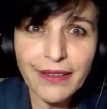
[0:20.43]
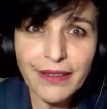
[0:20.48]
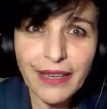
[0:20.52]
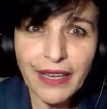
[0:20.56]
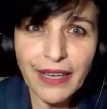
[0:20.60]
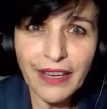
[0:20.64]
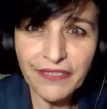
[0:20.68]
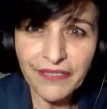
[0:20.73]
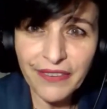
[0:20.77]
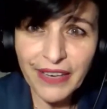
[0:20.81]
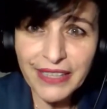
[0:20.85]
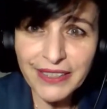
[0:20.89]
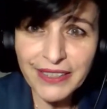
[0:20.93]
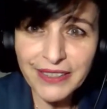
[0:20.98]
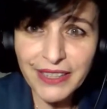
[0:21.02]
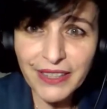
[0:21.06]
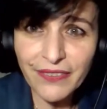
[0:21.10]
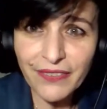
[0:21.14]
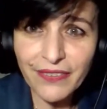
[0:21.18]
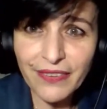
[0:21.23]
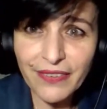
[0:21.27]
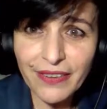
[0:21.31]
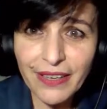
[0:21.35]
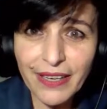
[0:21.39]

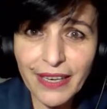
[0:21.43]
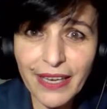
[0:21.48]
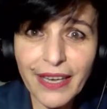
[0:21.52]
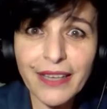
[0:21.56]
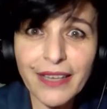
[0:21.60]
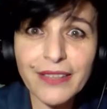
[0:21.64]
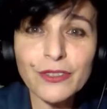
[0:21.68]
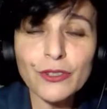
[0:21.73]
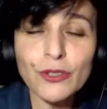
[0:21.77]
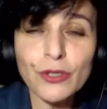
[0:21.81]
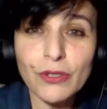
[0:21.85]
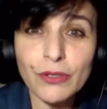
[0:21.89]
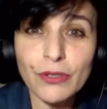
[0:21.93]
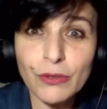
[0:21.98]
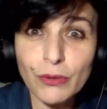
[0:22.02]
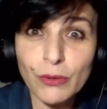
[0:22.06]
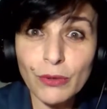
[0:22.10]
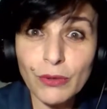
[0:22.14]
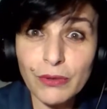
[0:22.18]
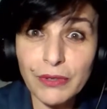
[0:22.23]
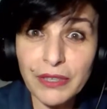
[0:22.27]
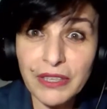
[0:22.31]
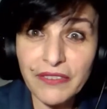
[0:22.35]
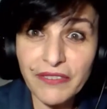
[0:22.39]
effective and to
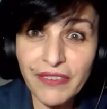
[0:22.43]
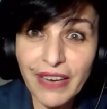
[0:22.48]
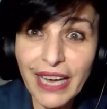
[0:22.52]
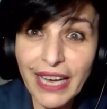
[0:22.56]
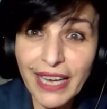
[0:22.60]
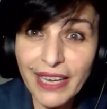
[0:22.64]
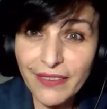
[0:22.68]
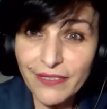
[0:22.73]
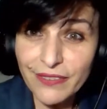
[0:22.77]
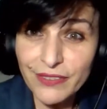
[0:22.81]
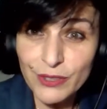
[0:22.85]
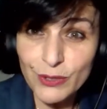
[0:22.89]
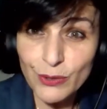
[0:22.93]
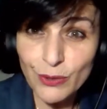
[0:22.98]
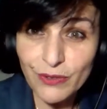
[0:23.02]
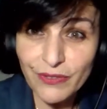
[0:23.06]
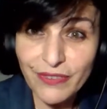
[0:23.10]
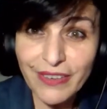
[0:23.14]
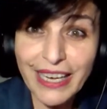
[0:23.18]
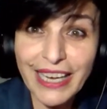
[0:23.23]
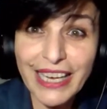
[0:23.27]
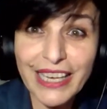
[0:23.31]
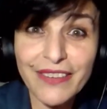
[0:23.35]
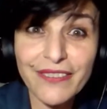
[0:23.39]
revive,
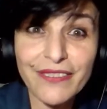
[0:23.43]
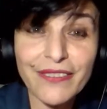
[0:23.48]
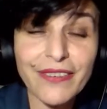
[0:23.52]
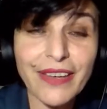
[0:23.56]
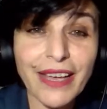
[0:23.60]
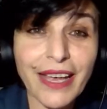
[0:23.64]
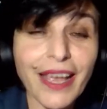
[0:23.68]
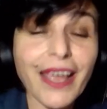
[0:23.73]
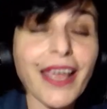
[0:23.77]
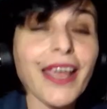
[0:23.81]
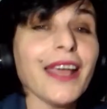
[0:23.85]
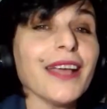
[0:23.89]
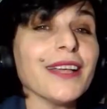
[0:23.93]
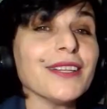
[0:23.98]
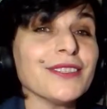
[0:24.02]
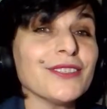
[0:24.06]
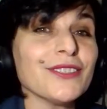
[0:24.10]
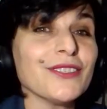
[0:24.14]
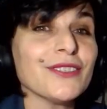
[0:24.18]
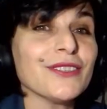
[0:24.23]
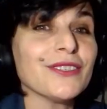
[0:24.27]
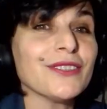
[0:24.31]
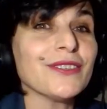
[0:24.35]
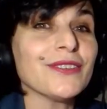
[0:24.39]
survive,
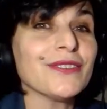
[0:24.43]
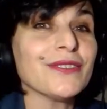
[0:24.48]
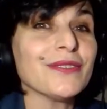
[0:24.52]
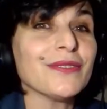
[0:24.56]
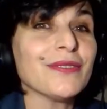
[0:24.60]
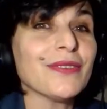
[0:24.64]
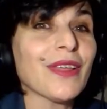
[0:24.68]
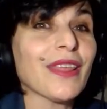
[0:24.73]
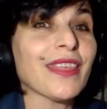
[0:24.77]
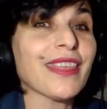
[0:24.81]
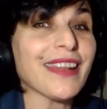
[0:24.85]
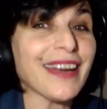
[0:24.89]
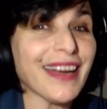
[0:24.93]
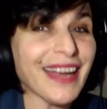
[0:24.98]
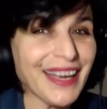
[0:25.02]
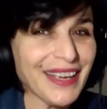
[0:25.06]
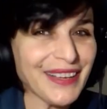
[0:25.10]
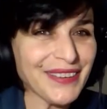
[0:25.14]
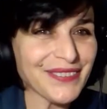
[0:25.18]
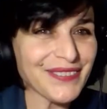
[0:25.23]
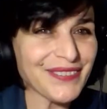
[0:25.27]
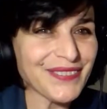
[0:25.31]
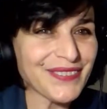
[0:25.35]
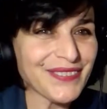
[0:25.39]
and
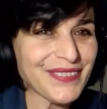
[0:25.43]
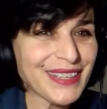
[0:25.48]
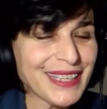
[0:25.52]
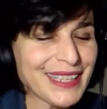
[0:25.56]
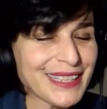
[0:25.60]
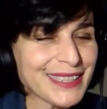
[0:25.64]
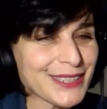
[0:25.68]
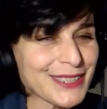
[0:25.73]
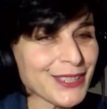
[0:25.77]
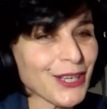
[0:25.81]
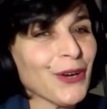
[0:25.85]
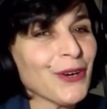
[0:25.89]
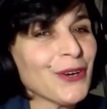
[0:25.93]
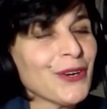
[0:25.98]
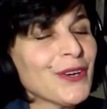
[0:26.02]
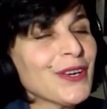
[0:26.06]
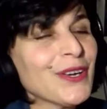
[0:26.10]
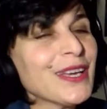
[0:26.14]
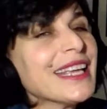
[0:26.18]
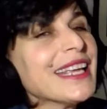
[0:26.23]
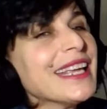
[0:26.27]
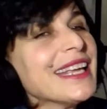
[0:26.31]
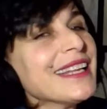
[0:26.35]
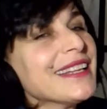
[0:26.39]
thrive. So,
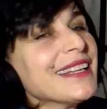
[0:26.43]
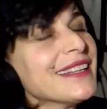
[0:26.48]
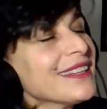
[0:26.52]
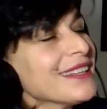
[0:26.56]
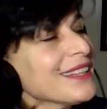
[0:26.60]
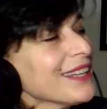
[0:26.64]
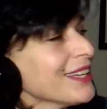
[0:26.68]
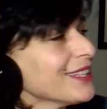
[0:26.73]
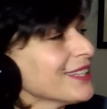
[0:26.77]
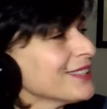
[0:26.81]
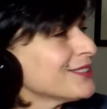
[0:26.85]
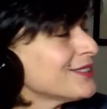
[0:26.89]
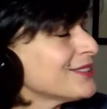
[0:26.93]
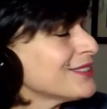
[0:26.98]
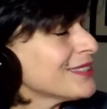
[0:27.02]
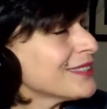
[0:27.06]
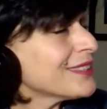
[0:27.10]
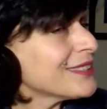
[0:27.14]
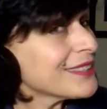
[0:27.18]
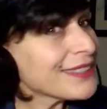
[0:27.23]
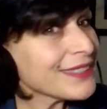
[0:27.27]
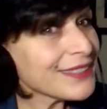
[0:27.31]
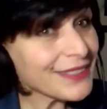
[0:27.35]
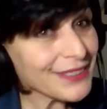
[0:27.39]
in
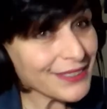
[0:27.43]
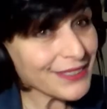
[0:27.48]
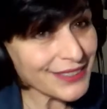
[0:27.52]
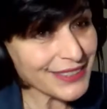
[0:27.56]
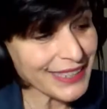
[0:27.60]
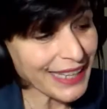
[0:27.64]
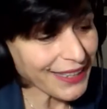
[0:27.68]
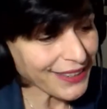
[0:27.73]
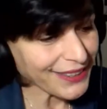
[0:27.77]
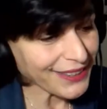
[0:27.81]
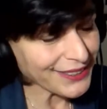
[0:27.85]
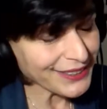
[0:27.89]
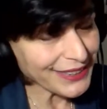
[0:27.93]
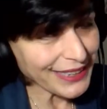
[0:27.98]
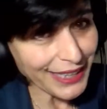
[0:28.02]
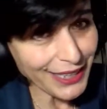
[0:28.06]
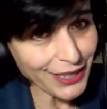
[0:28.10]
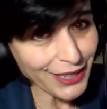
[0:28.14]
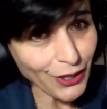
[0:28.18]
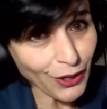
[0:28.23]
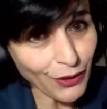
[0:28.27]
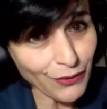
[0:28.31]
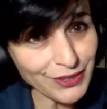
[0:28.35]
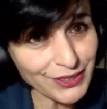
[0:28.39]
second
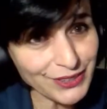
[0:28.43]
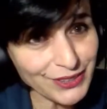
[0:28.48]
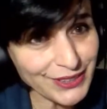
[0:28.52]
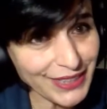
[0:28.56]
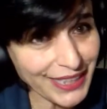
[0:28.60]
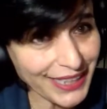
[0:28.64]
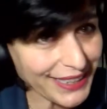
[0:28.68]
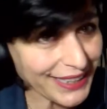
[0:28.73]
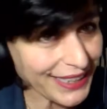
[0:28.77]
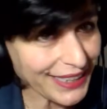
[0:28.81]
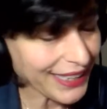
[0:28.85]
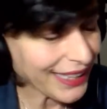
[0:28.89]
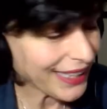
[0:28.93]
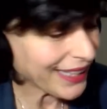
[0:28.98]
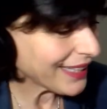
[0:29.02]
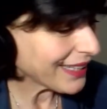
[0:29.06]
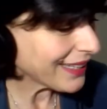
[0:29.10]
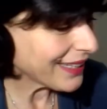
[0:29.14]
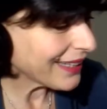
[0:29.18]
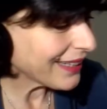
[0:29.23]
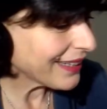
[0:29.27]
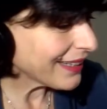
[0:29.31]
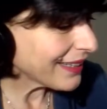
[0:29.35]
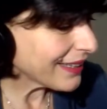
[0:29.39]
day of the training
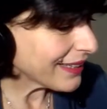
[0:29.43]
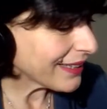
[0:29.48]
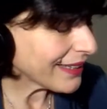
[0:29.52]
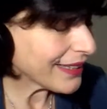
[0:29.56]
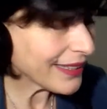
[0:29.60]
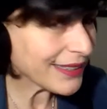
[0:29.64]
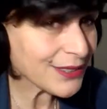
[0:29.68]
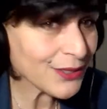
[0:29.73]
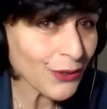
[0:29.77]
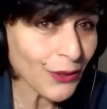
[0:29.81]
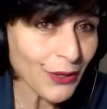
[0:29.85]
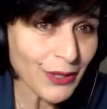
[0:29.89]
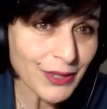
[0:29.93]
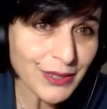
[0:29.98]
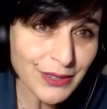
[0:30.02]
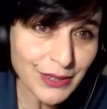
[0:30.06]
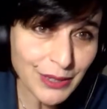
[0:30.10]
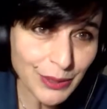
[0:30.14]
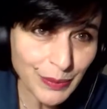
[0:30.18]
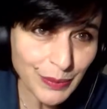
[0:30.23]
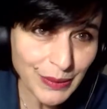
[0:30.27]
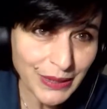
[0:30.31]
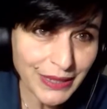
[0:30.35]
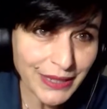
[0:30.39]
is going
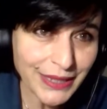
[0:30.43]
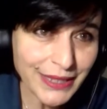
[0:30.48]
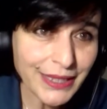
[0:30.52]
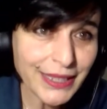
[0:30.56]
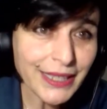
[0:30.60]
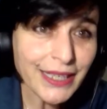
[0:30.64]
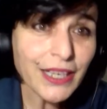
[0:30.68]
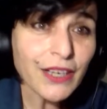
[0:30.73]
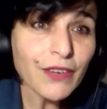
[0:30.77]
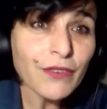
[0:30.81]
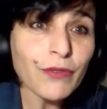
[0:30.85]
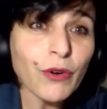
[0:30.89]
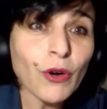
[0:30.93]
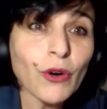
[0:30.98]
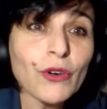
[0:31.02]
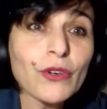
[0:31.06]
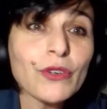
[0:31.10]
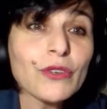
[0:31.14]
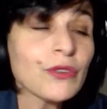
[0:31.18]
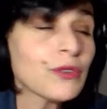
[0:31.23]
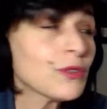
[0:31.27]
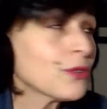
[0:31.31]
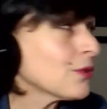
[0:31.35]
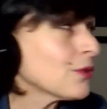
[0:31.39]
to be for